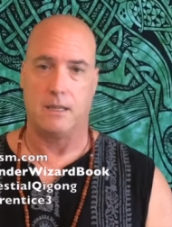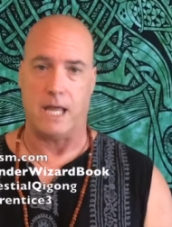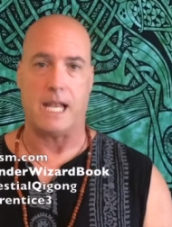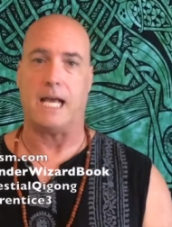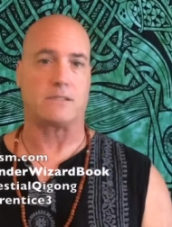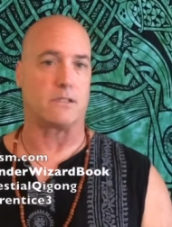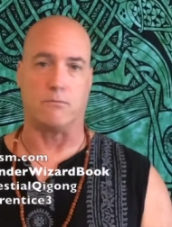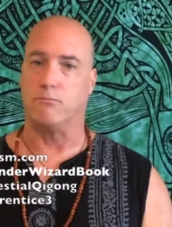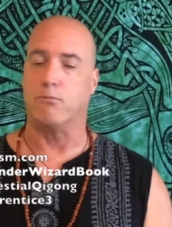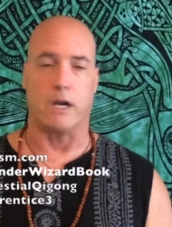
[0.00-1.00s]
That has to
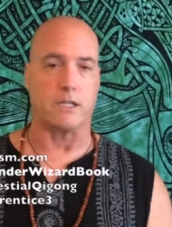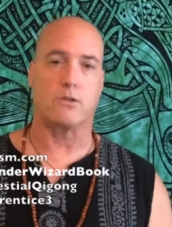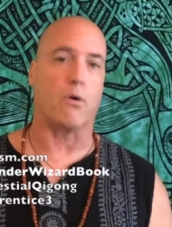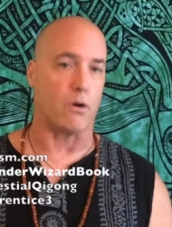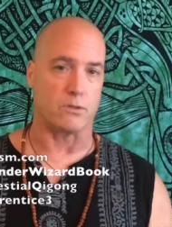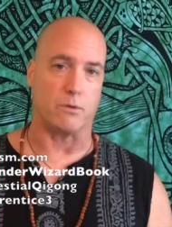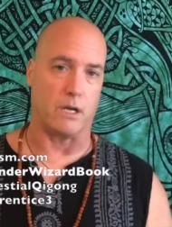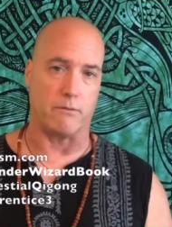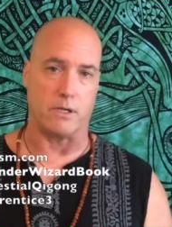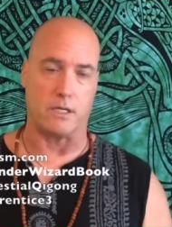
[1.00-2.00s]
run its course,
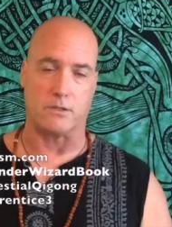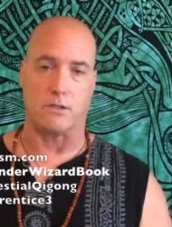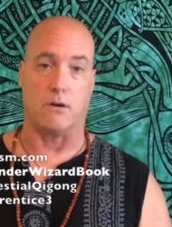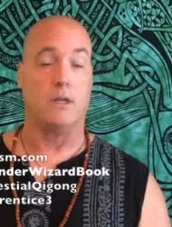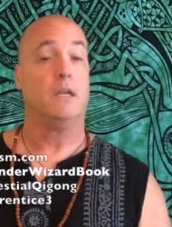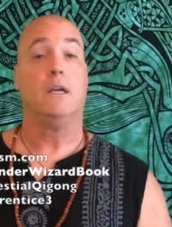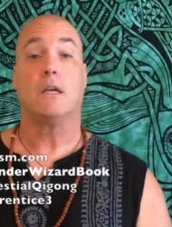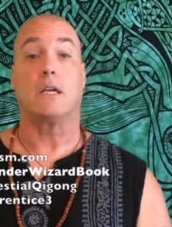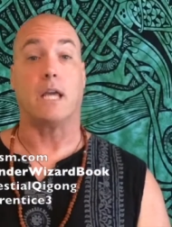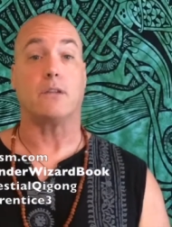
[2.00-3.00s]
whatever it is. So
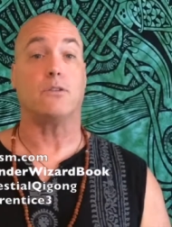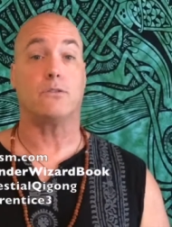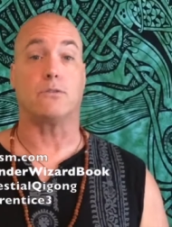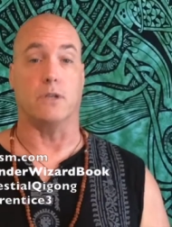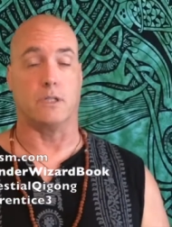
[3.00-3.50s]
get used to it.